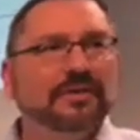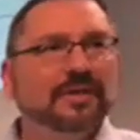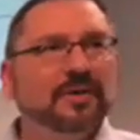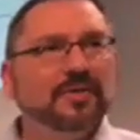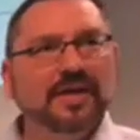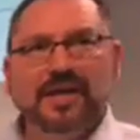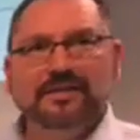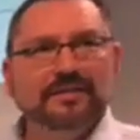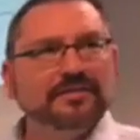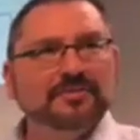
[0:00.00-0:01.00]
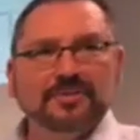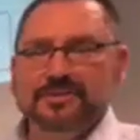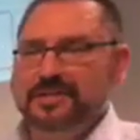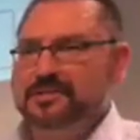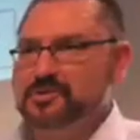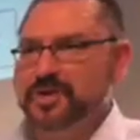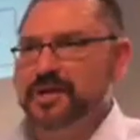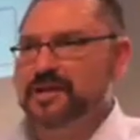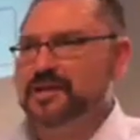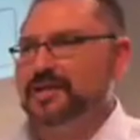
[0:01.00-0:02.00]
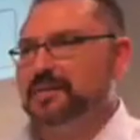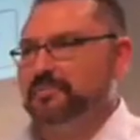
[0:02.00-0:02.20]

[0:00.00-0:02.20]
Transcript: You know, he had this interesting training and